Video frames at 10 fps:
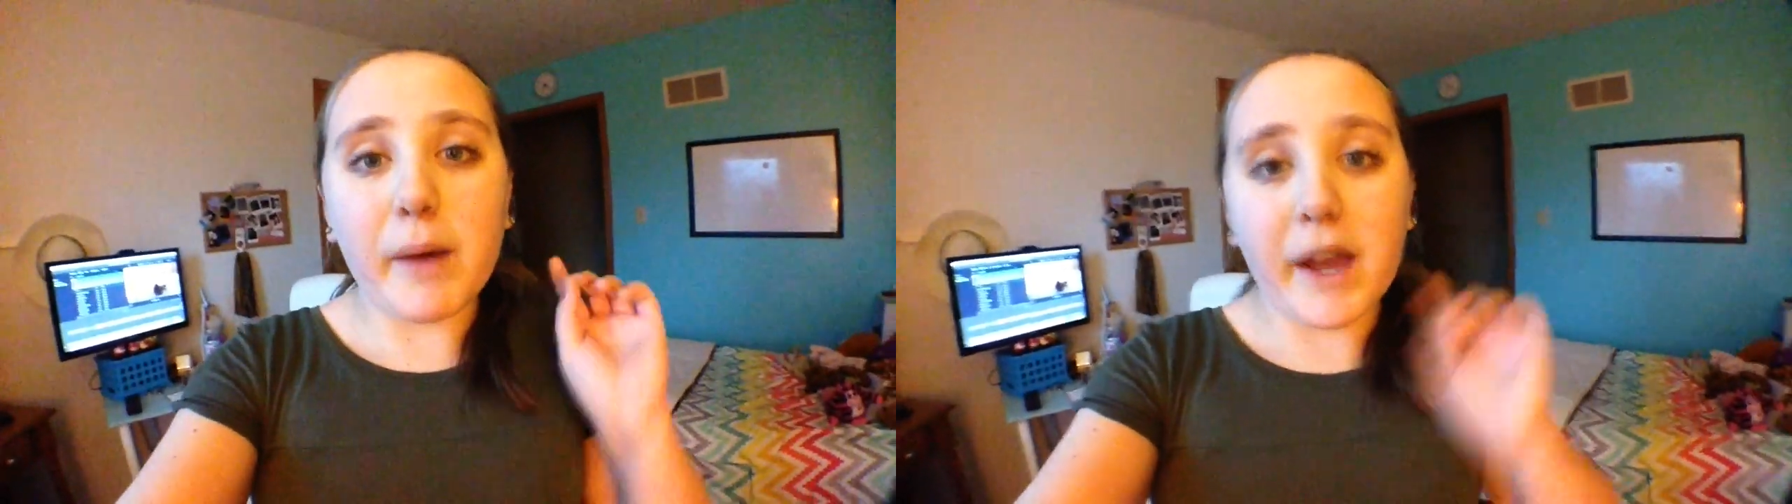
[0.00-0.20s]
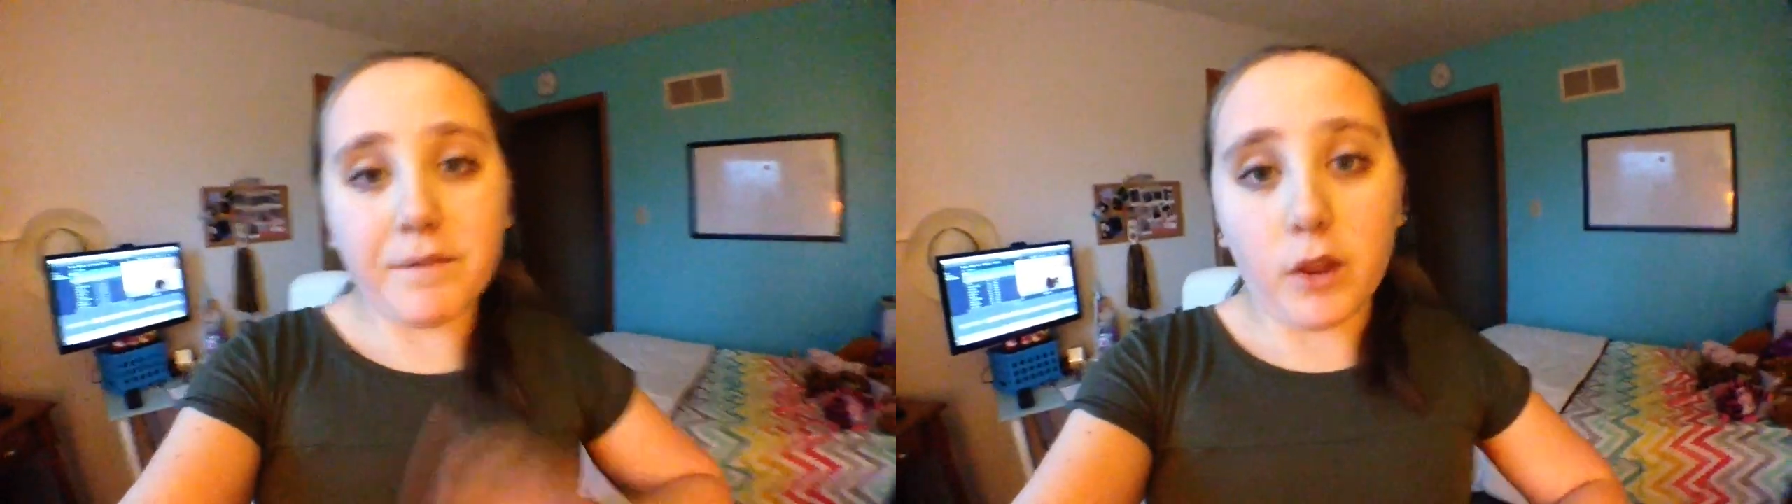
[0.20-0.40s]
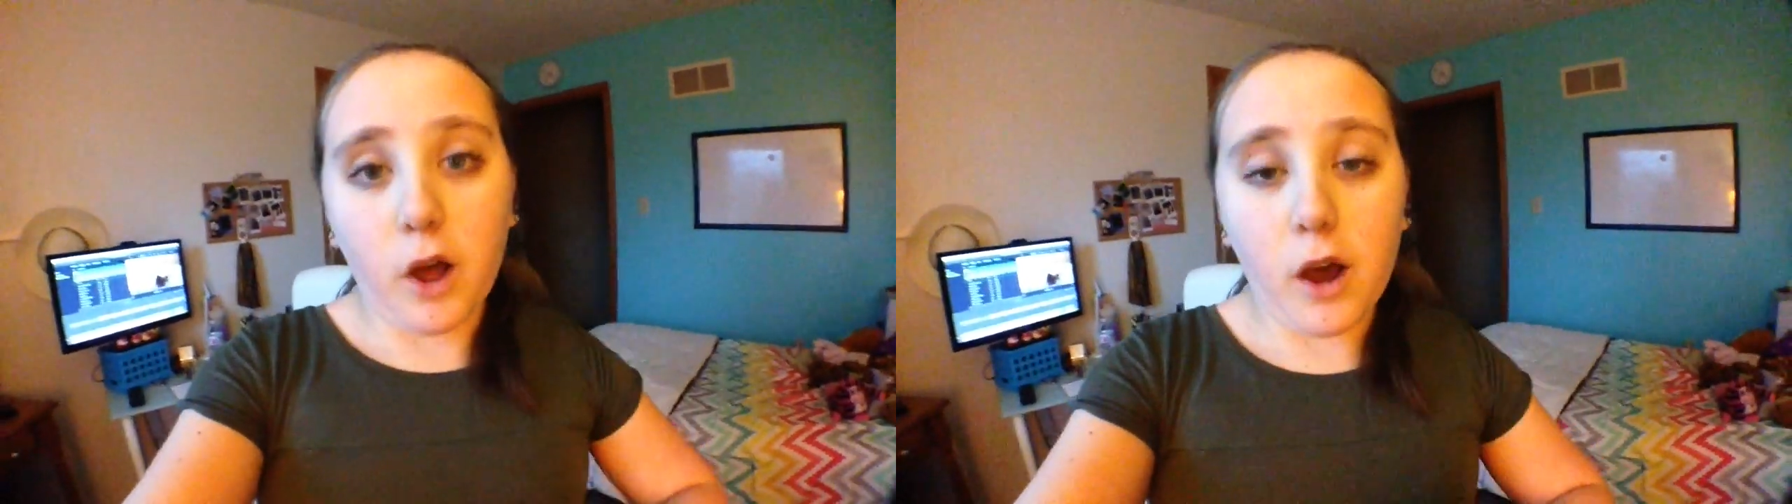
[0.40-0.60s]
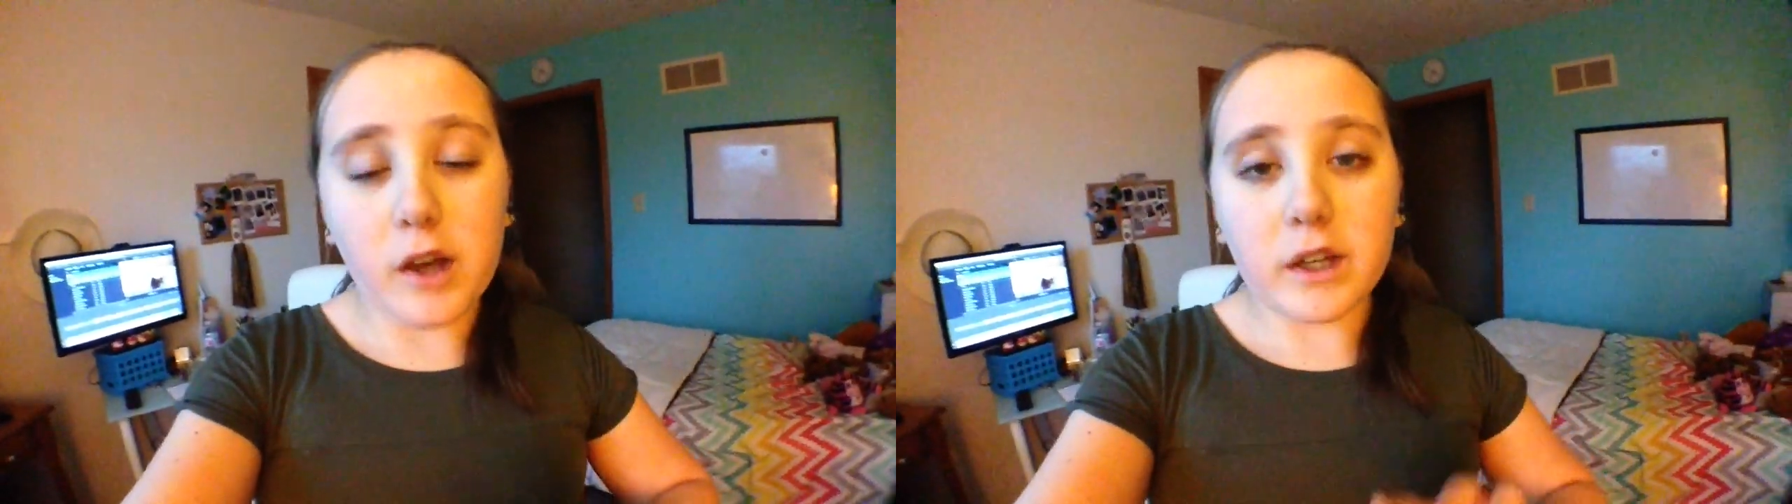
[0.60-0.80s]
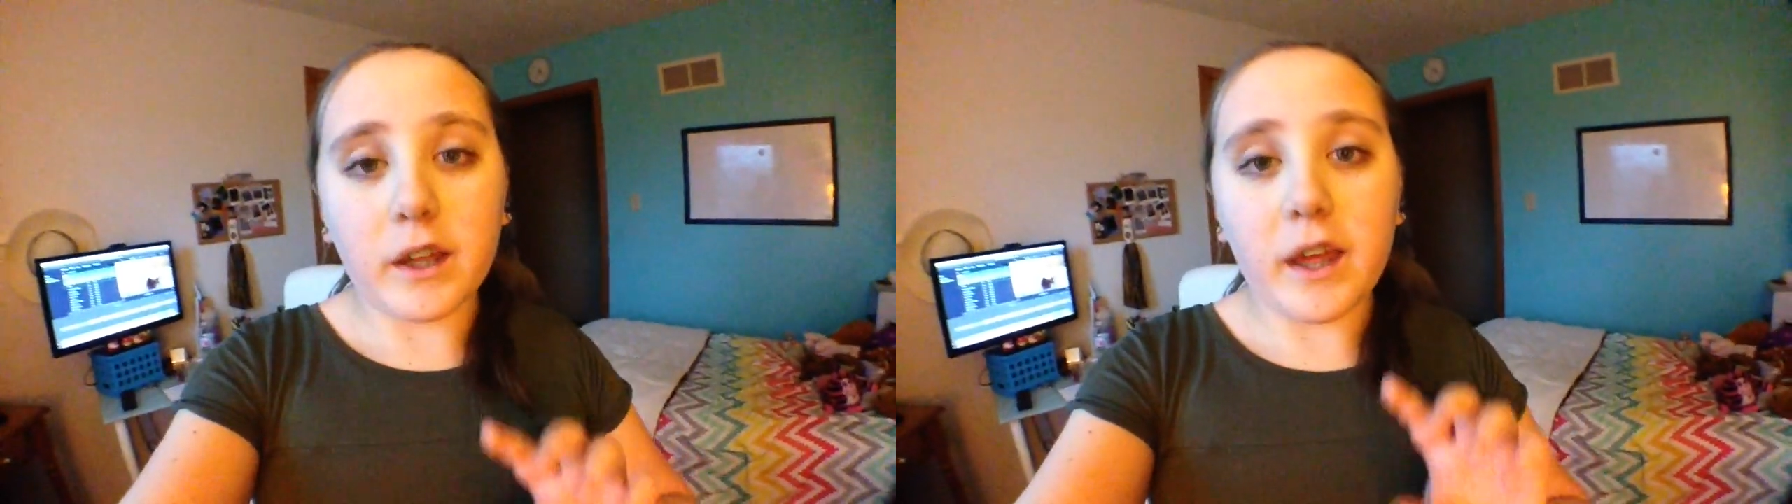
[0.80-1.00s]
my
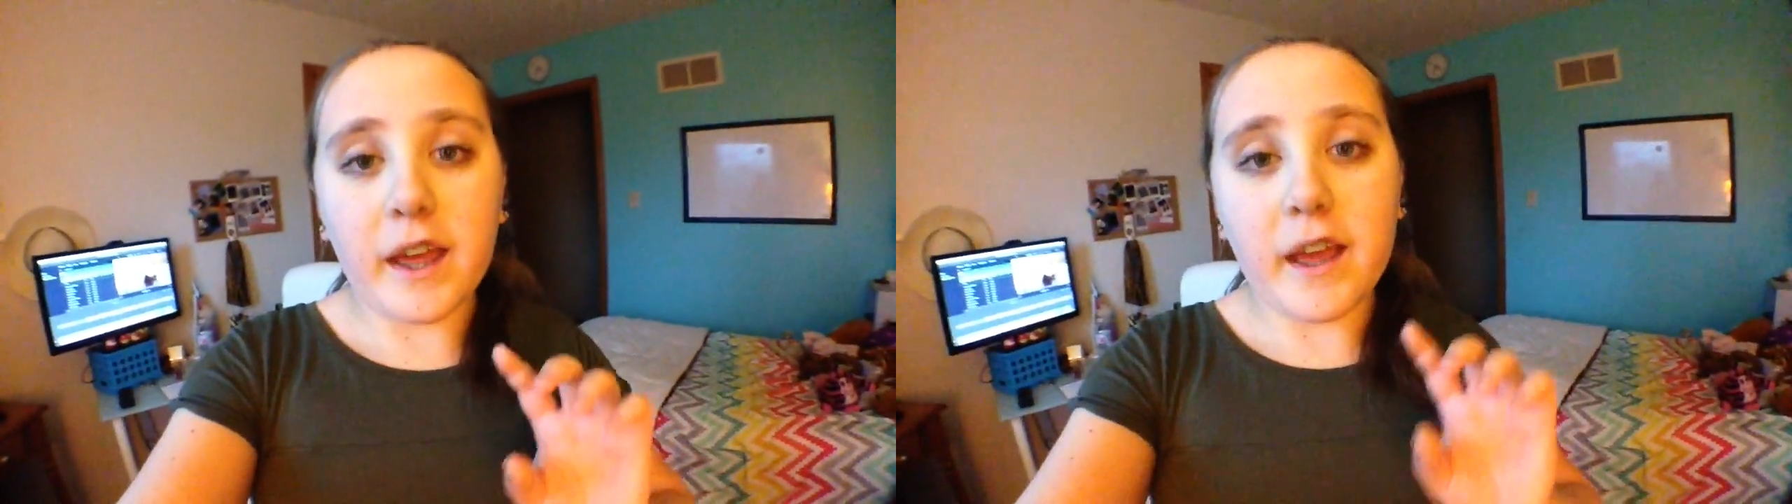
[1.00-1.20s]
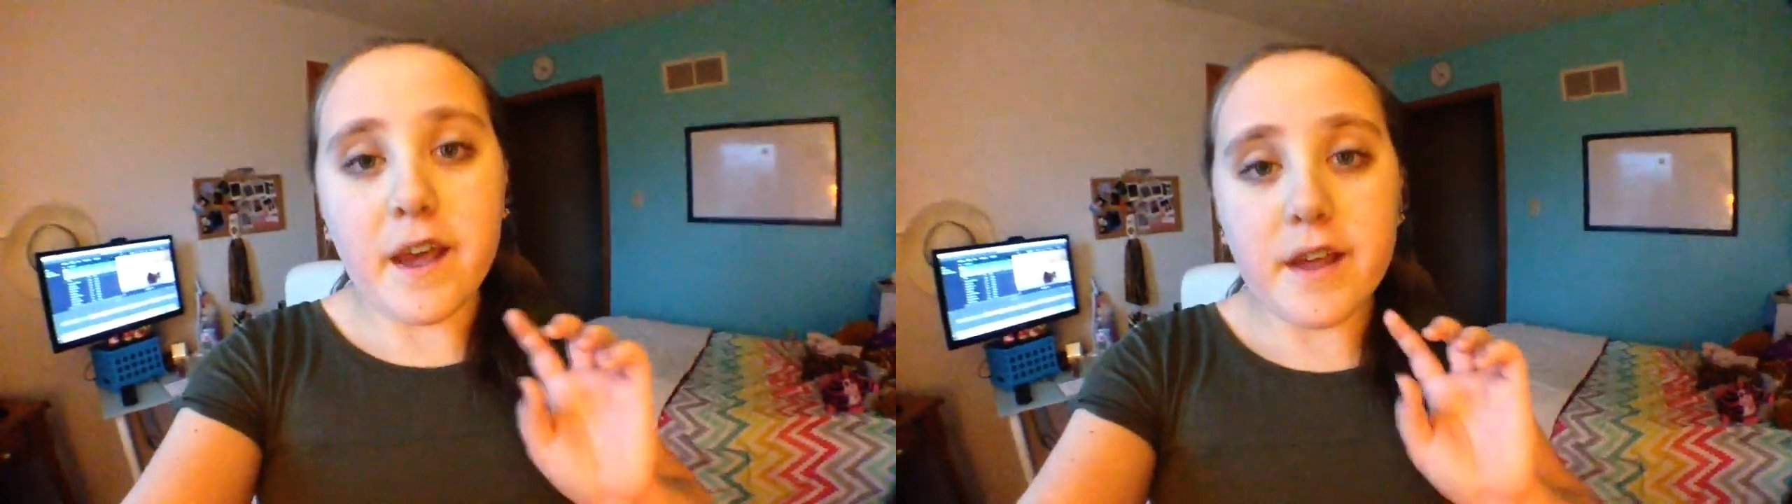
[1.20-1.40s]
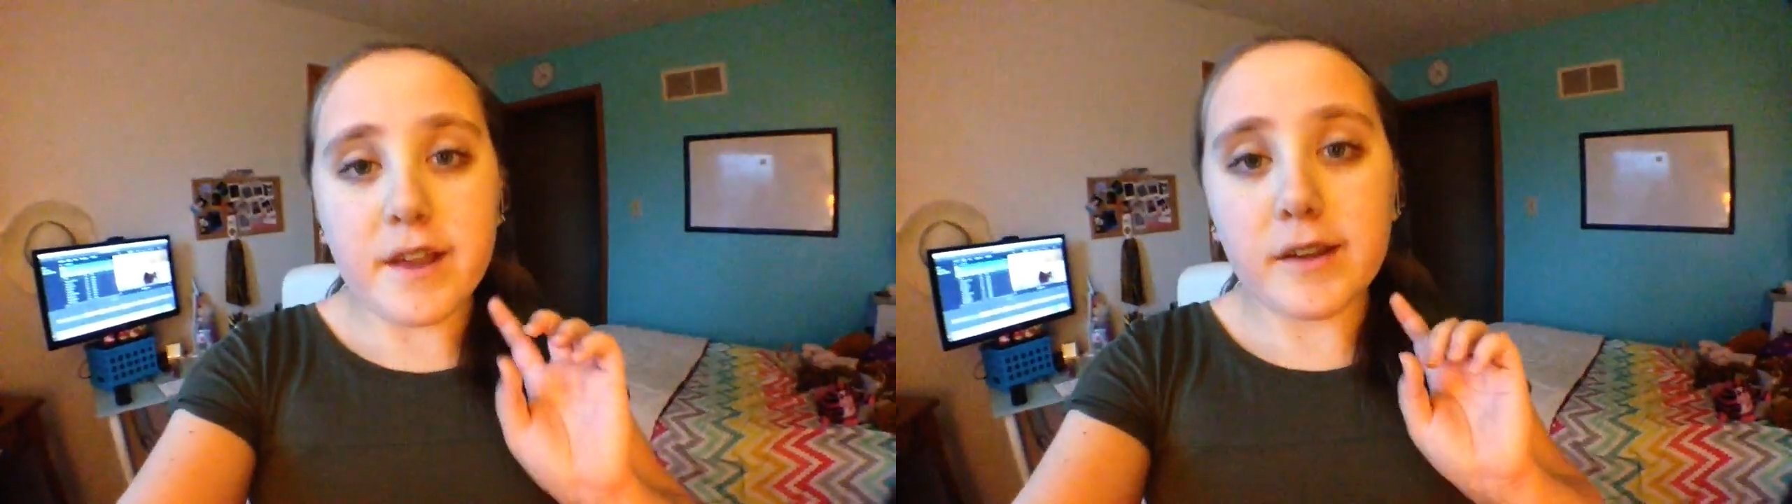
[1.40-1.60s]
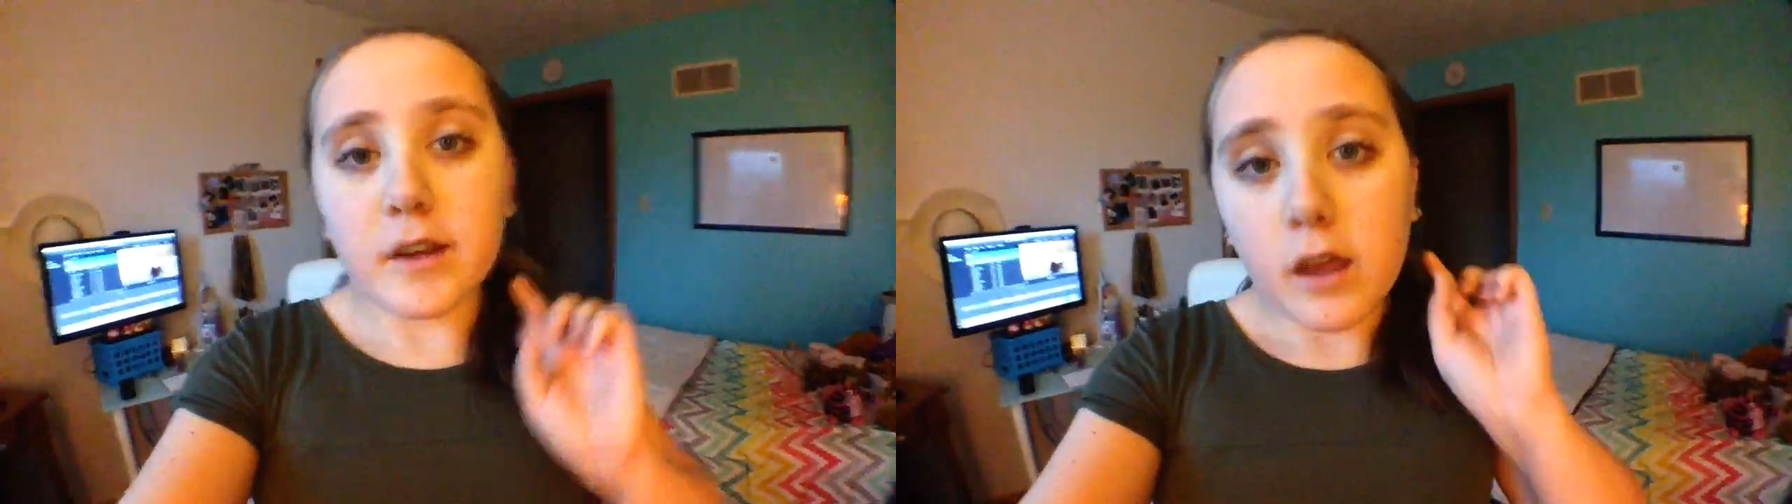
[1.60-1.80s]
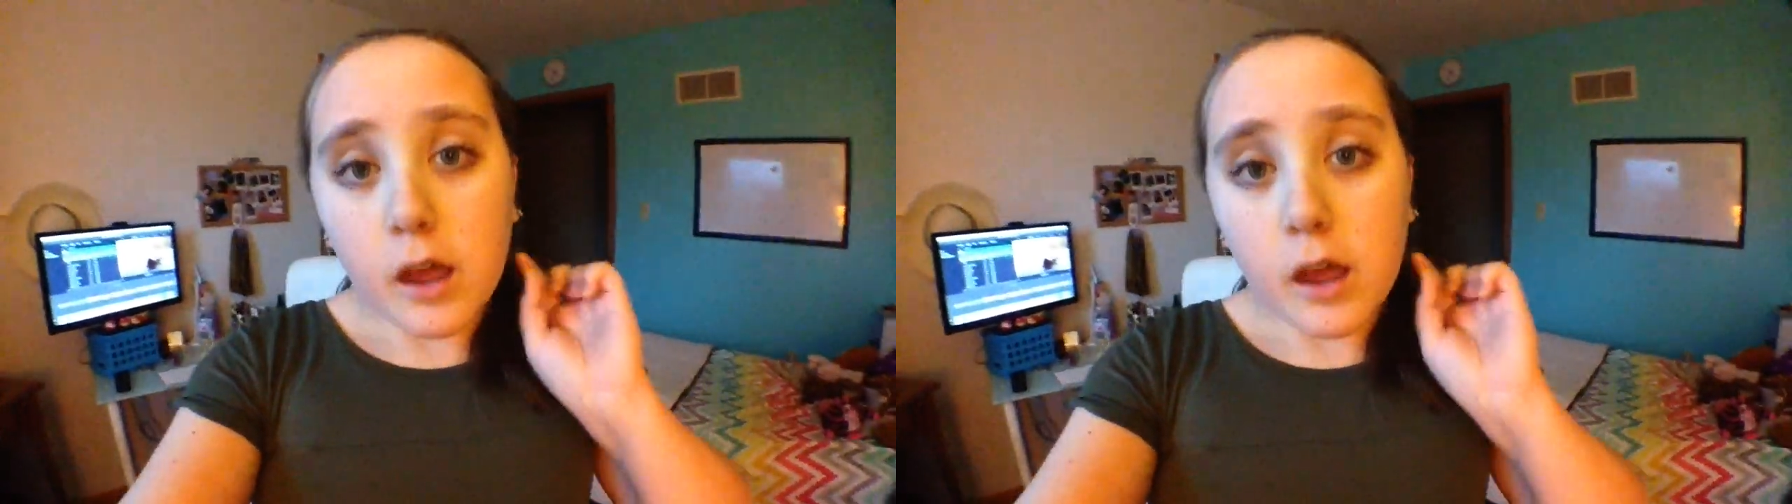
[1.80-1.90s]
vlog, and